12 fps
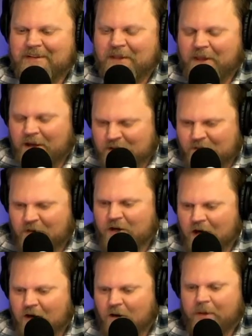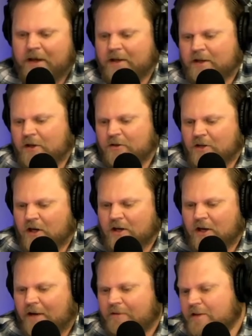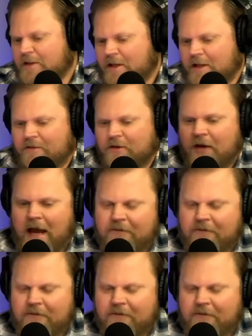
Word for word: Thanks for your help. And, you know, John Calvin uh, didn't even have yeah,